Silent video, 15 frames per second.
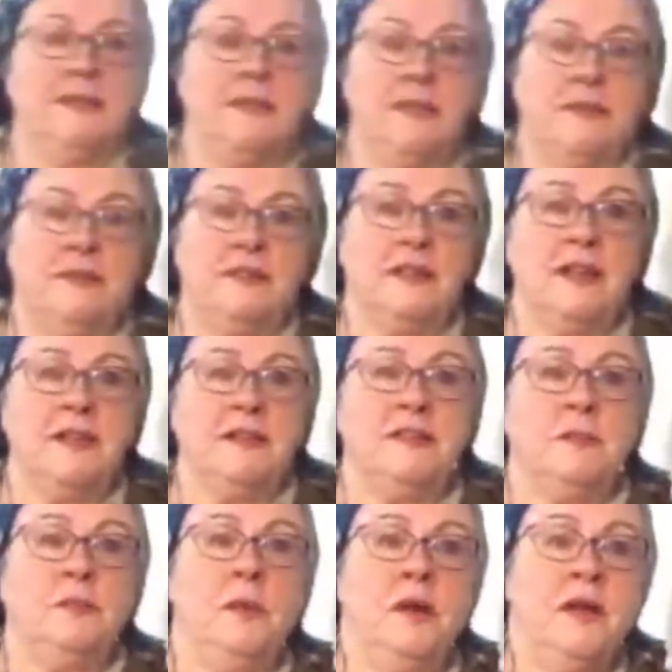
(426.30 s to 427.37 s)
So it's got
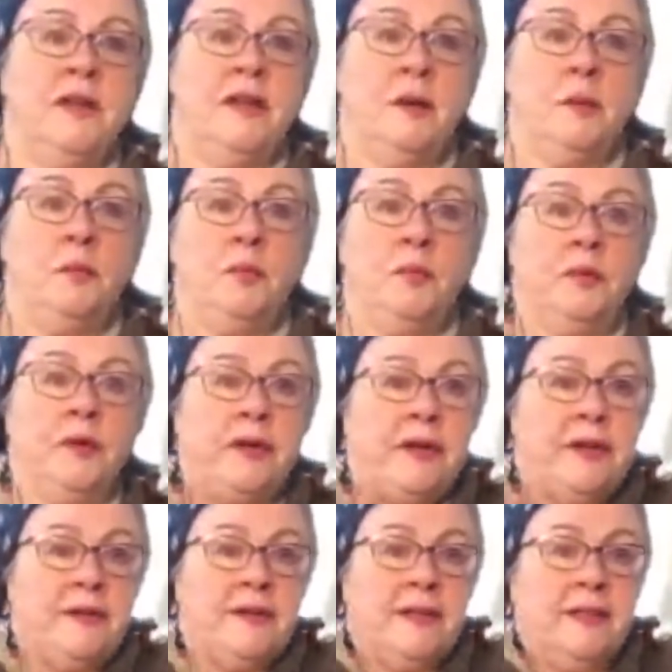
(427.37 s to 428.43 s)
some
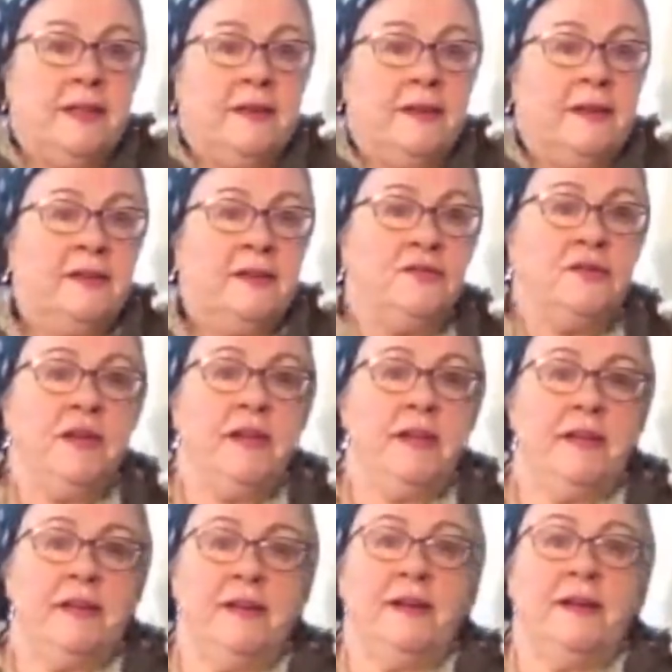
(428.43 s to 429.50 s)
pretty delicate,
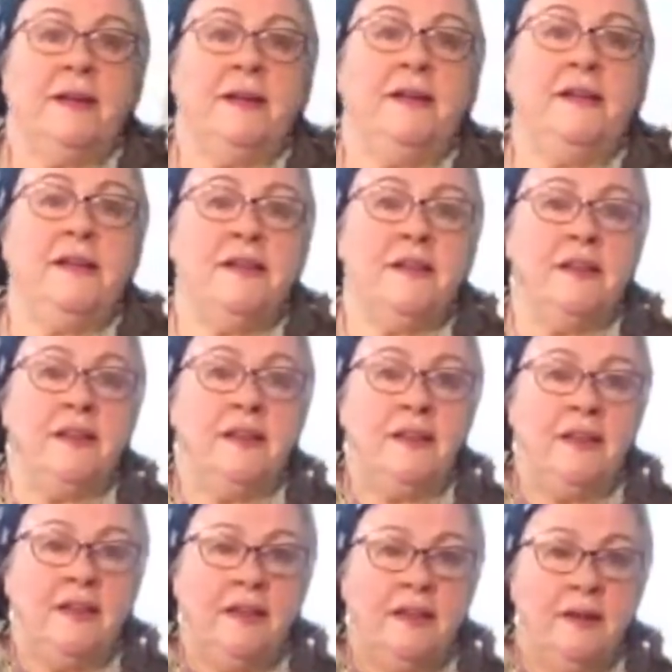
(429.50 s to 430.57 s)
intricate uh,
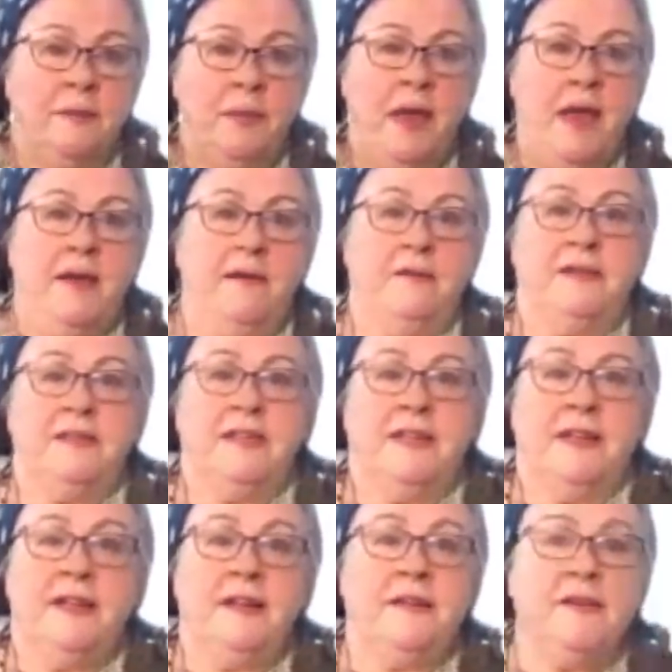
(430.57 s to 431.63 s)
patterns
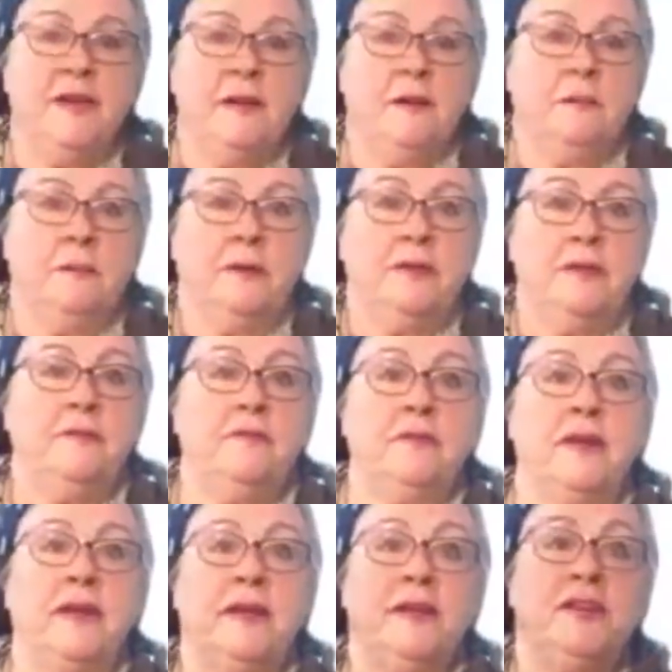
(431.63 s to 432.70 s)
in it with the
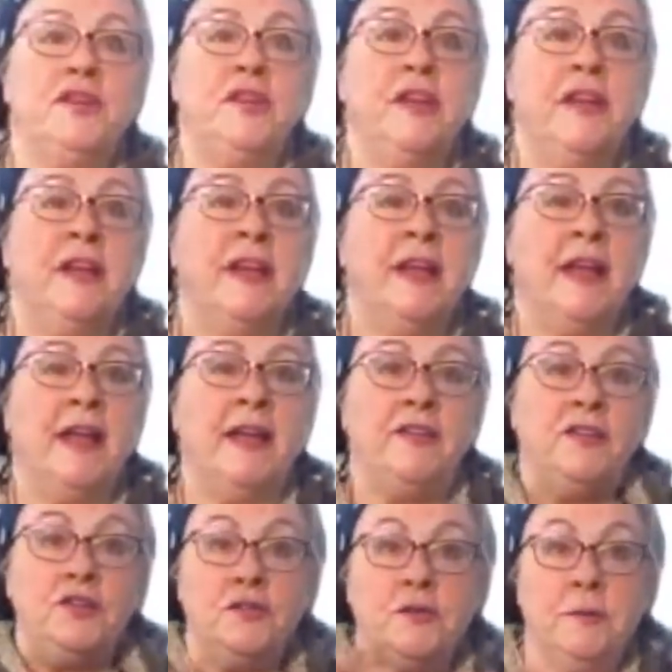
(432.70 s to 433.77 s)
fringe
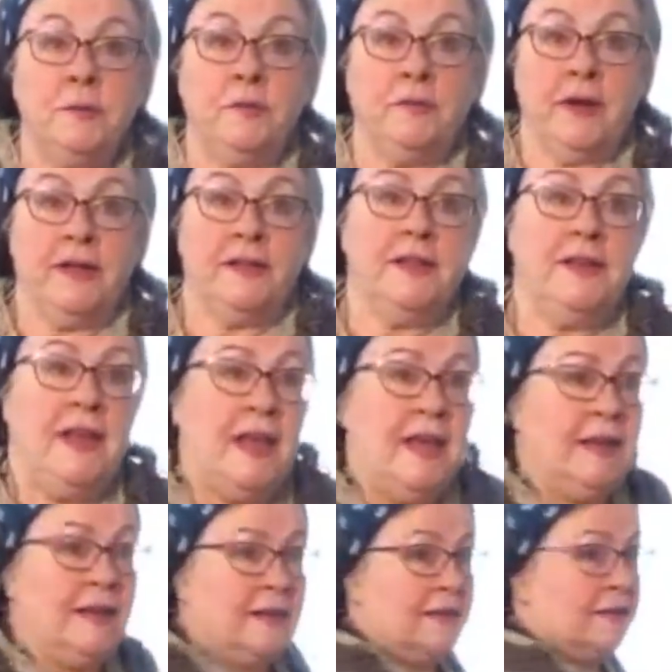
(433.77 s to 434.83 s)
and the trim around the
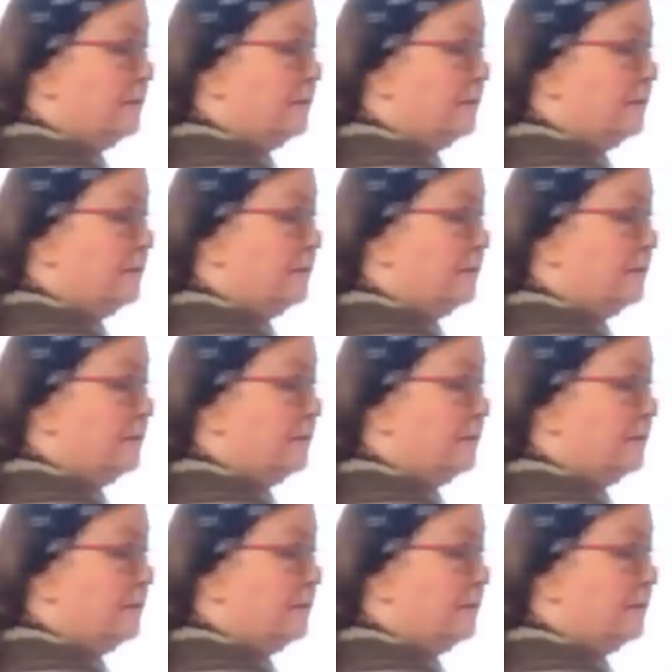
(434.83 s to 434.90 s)
neck.